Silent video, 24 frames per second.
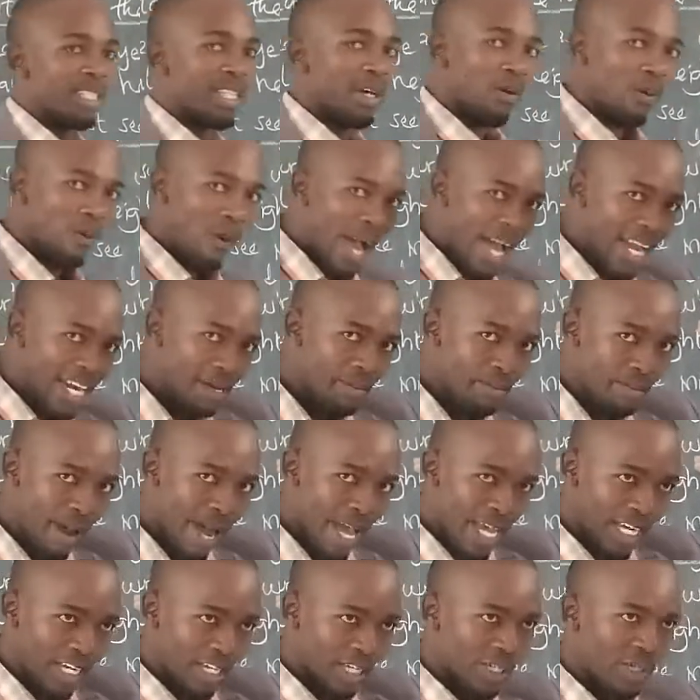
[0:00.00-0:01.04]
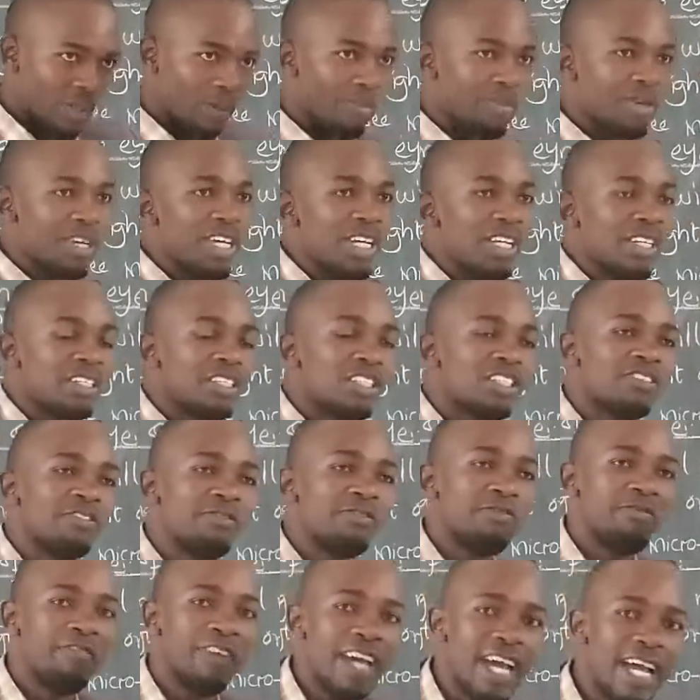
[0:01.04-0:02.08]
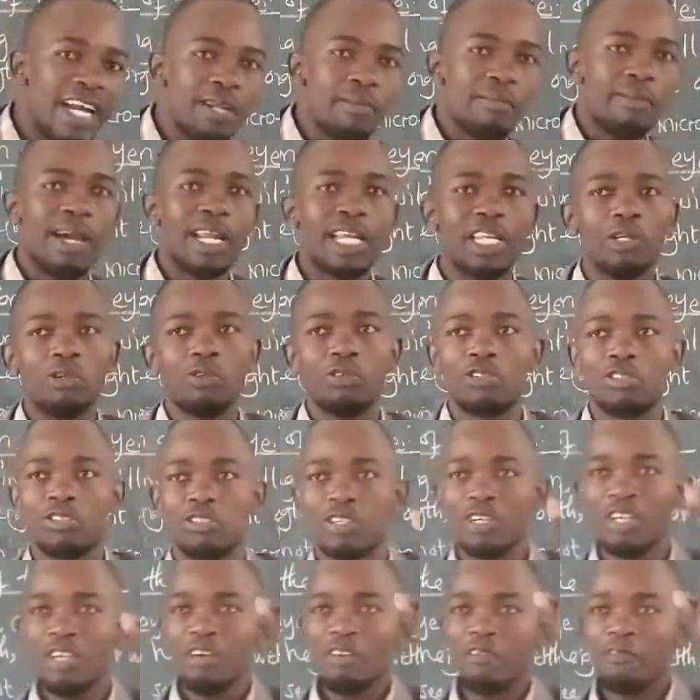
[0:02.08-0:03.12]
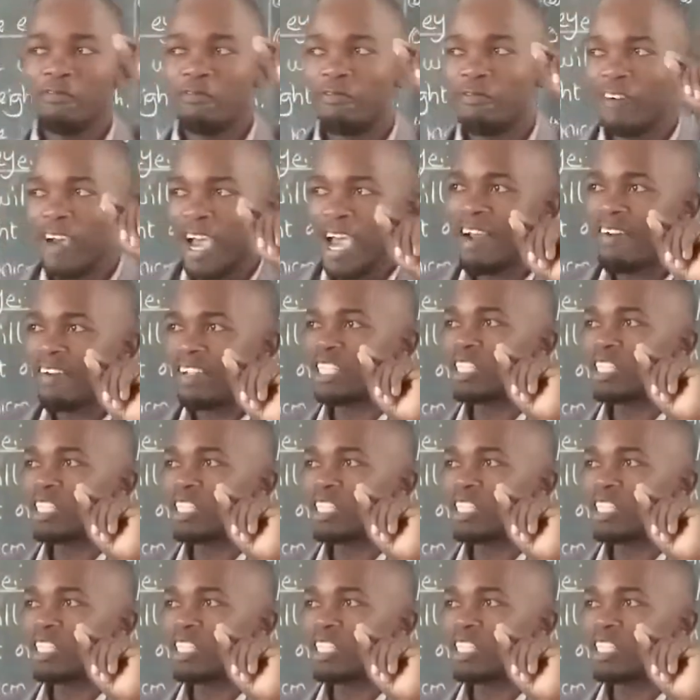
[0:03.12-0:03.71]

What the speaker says: The word micro means very minute, very